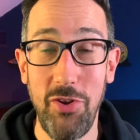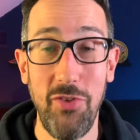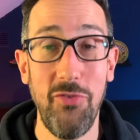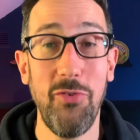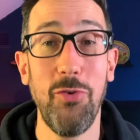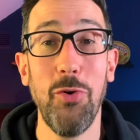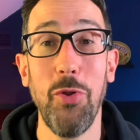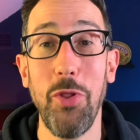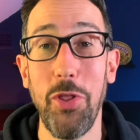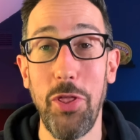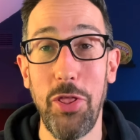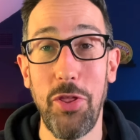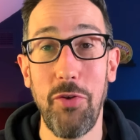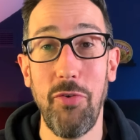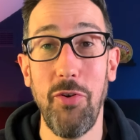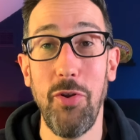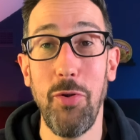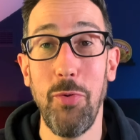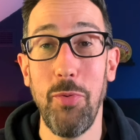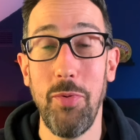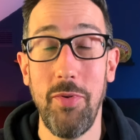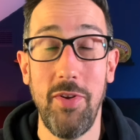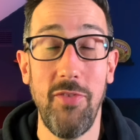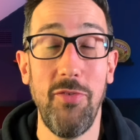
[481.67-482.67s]
you've gone
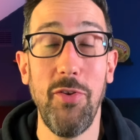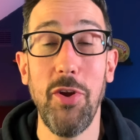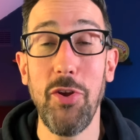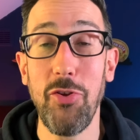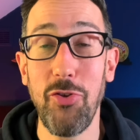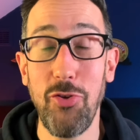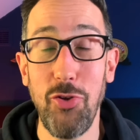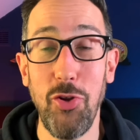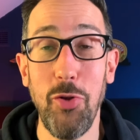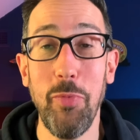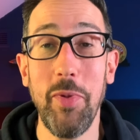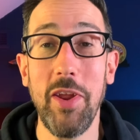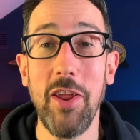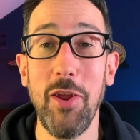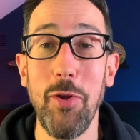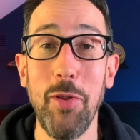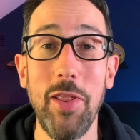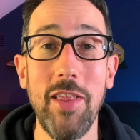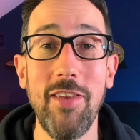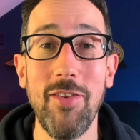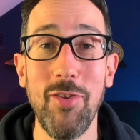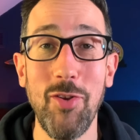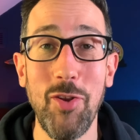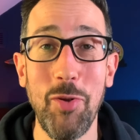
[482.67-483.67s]
through, assuming you
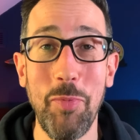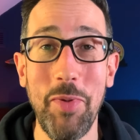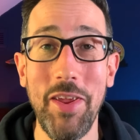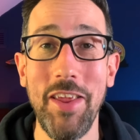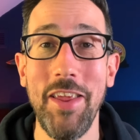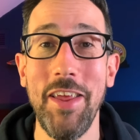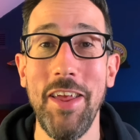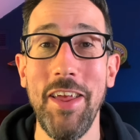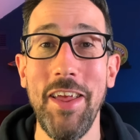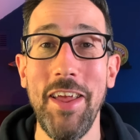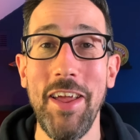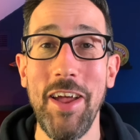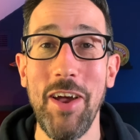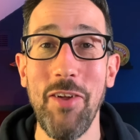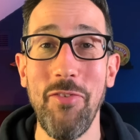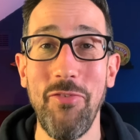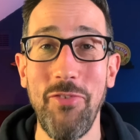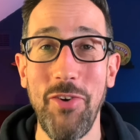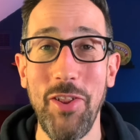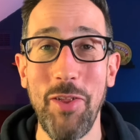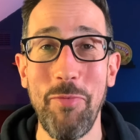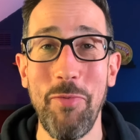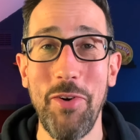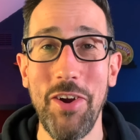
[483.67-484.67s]
listen to me, and
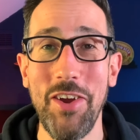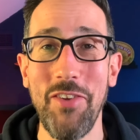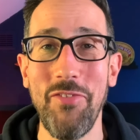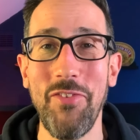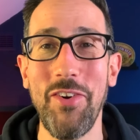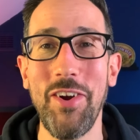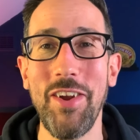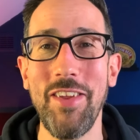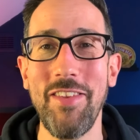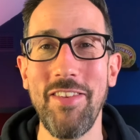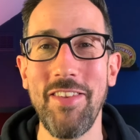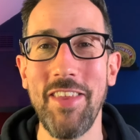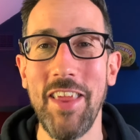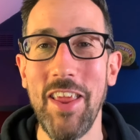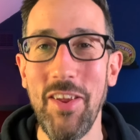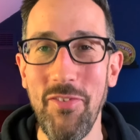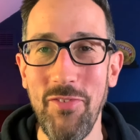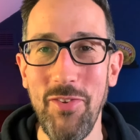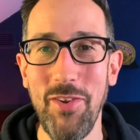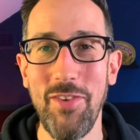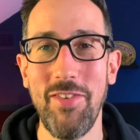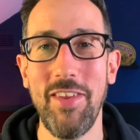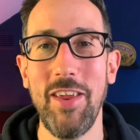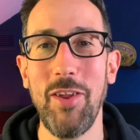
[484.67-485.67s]
follow my advice, if
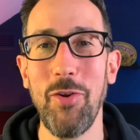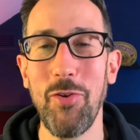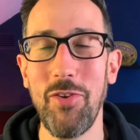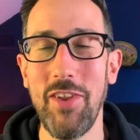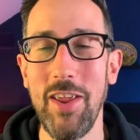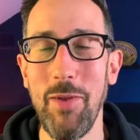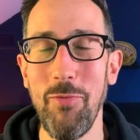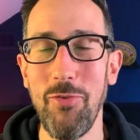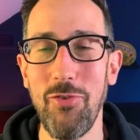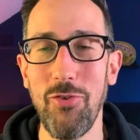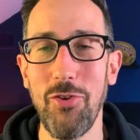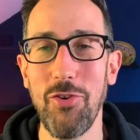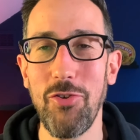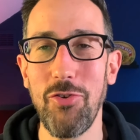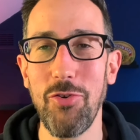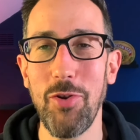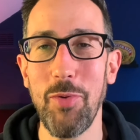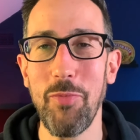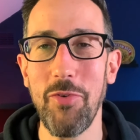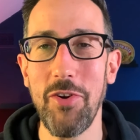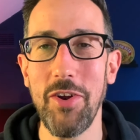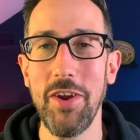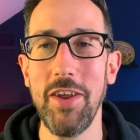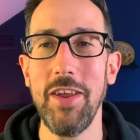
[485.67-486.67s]
you set your team structure
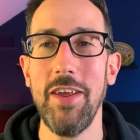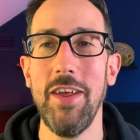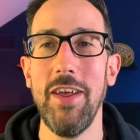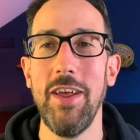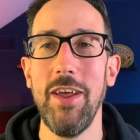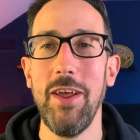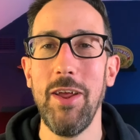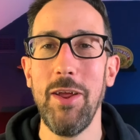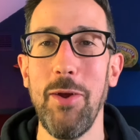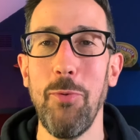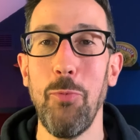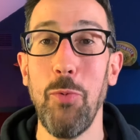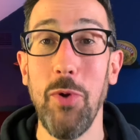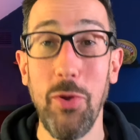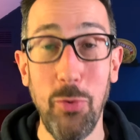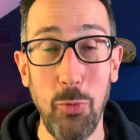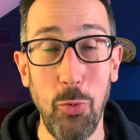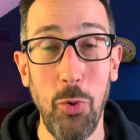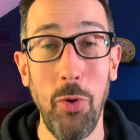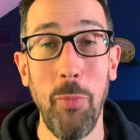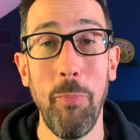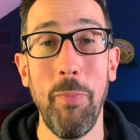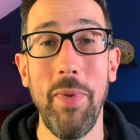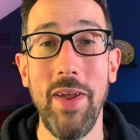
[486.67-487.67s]
up right, with
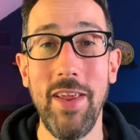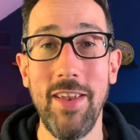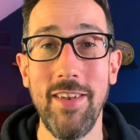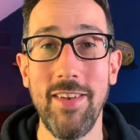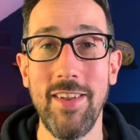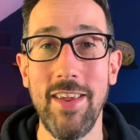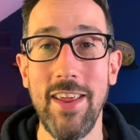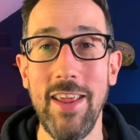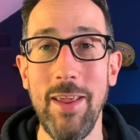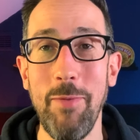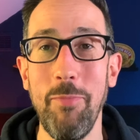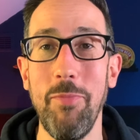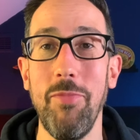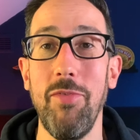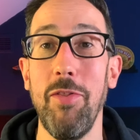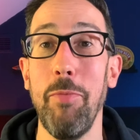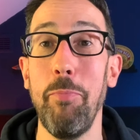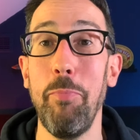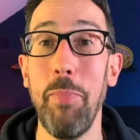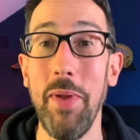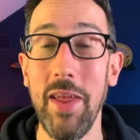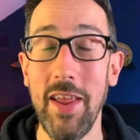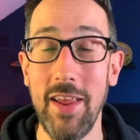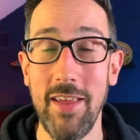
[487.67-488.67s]
one main team, the
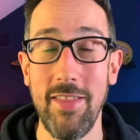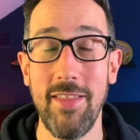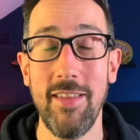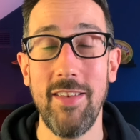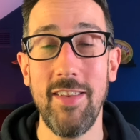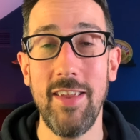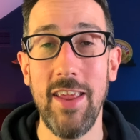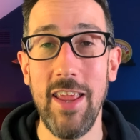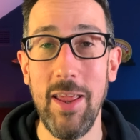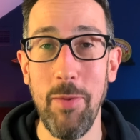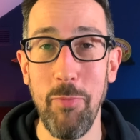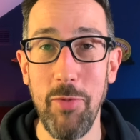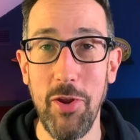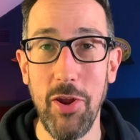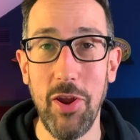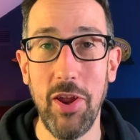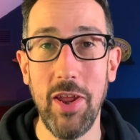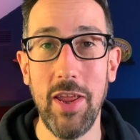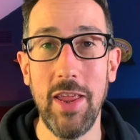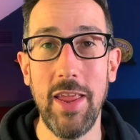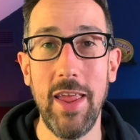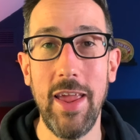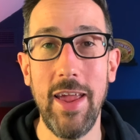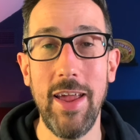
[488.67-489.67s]
bigger the team you
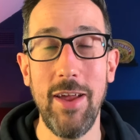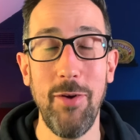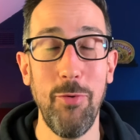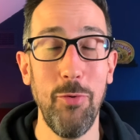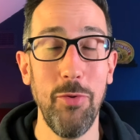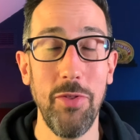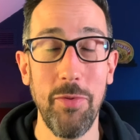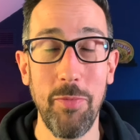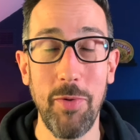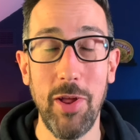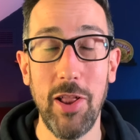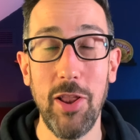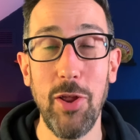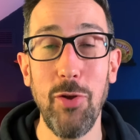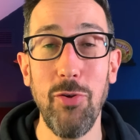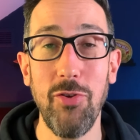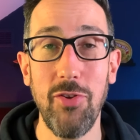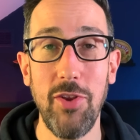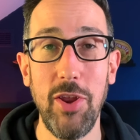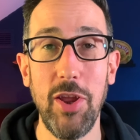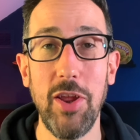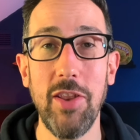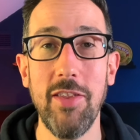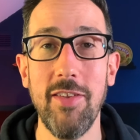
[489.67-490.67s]
can get, or the
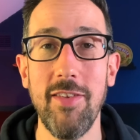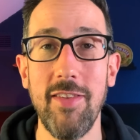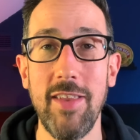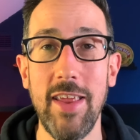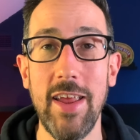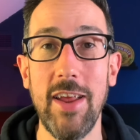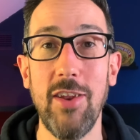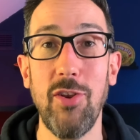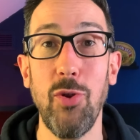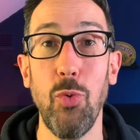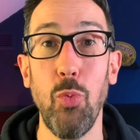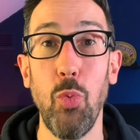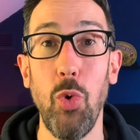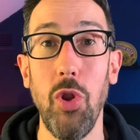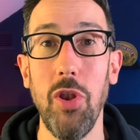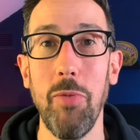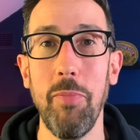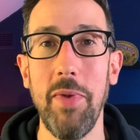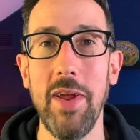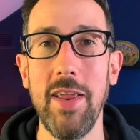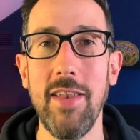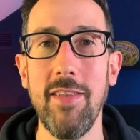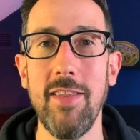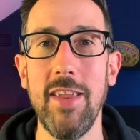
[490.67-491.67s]
closer you can stick to one
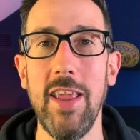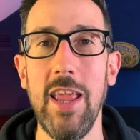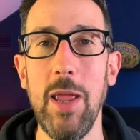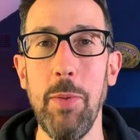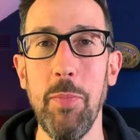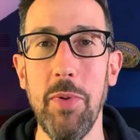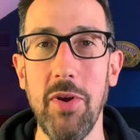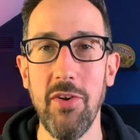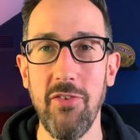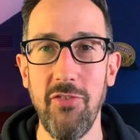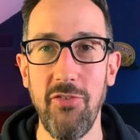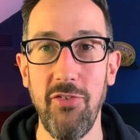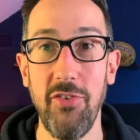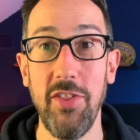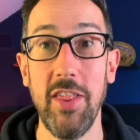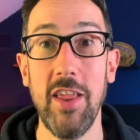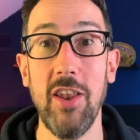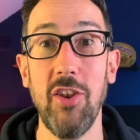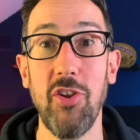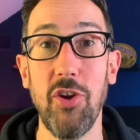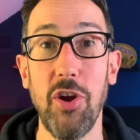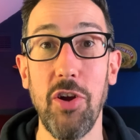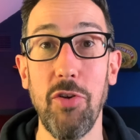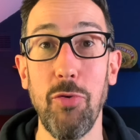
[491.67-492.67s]
main team, for the
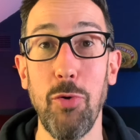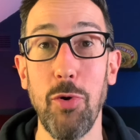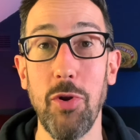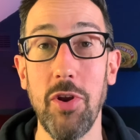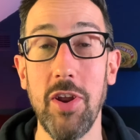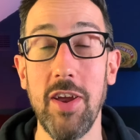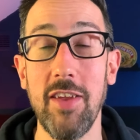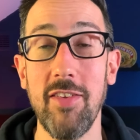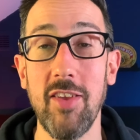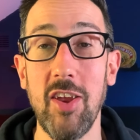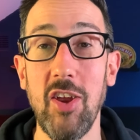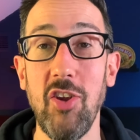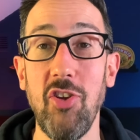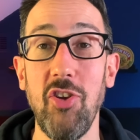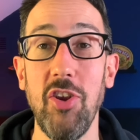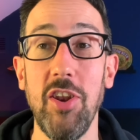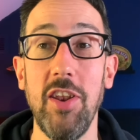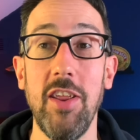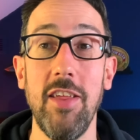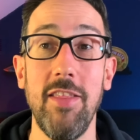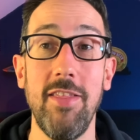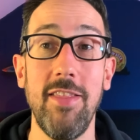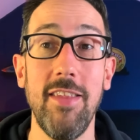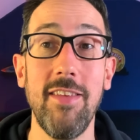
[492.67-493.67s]
entire
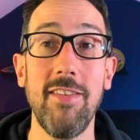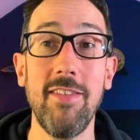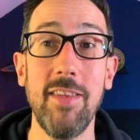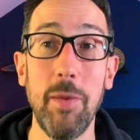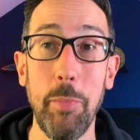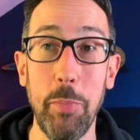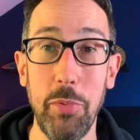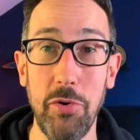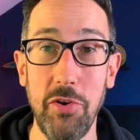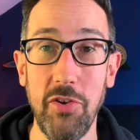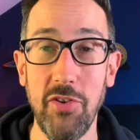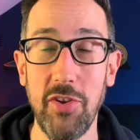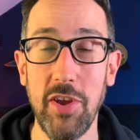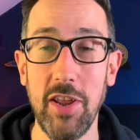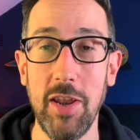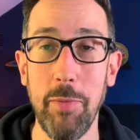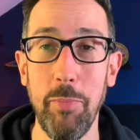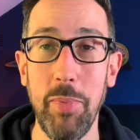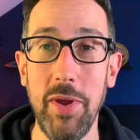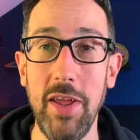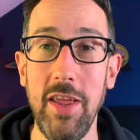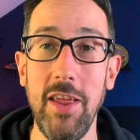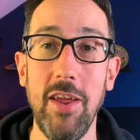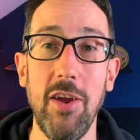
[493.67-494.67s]
organization, the simpler it's going to
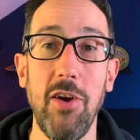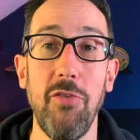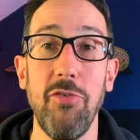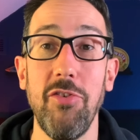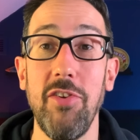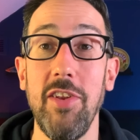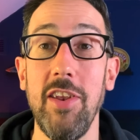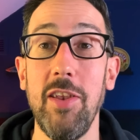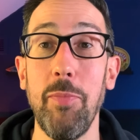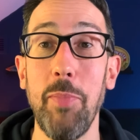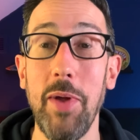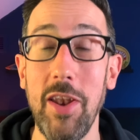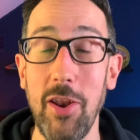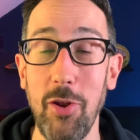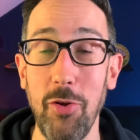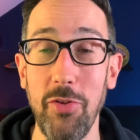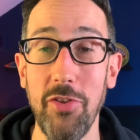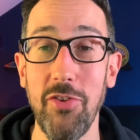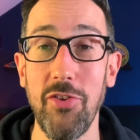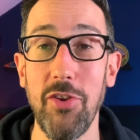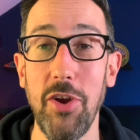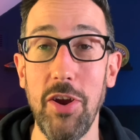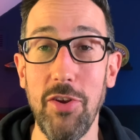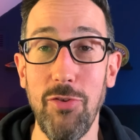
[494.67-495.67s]
be, obviously depending on the
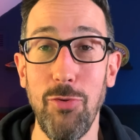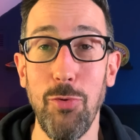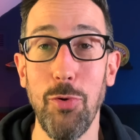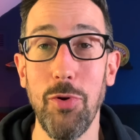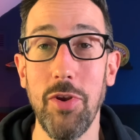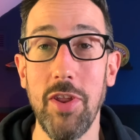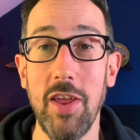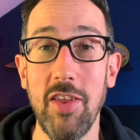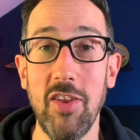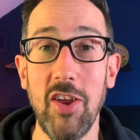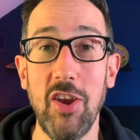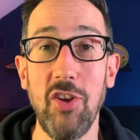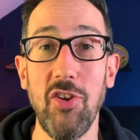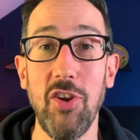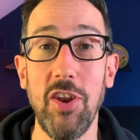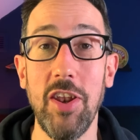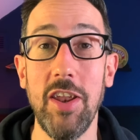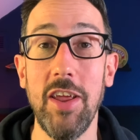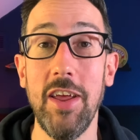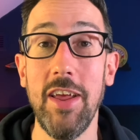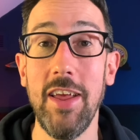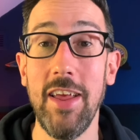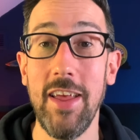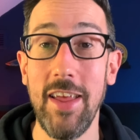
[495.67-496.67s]
size of the organization,
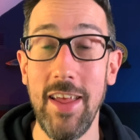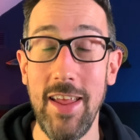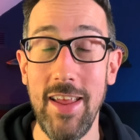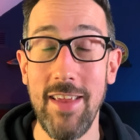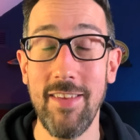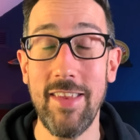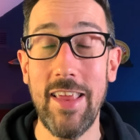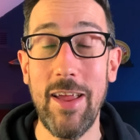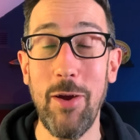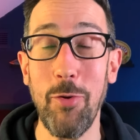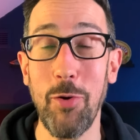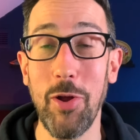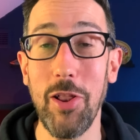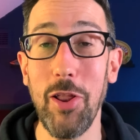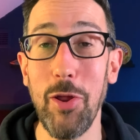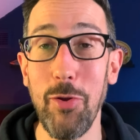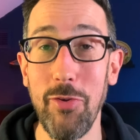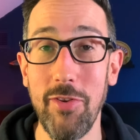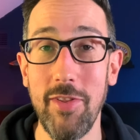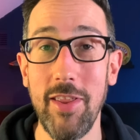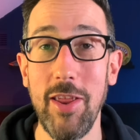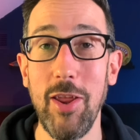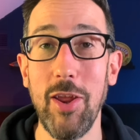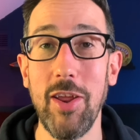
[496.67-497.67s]
is how
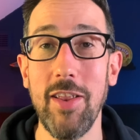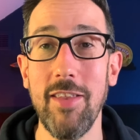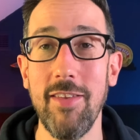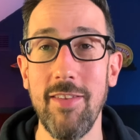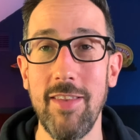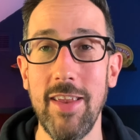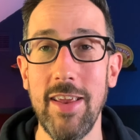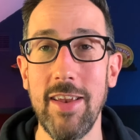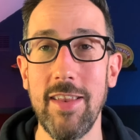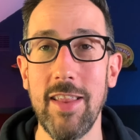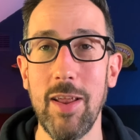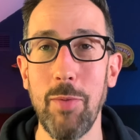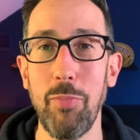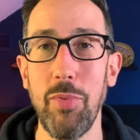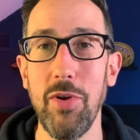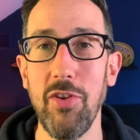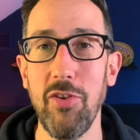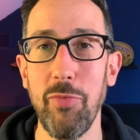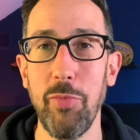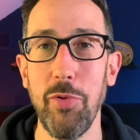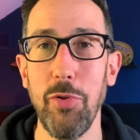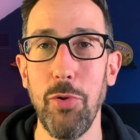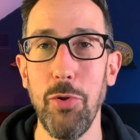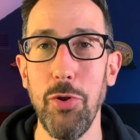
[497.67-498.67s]
closely you can stick to that
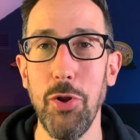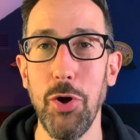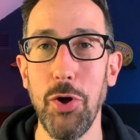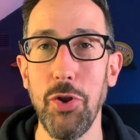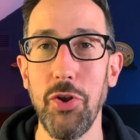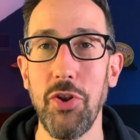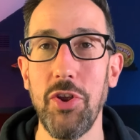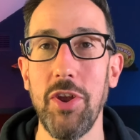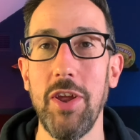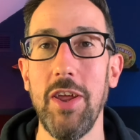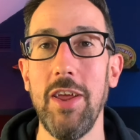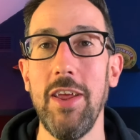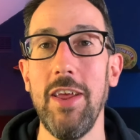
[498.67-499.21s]
principle or not,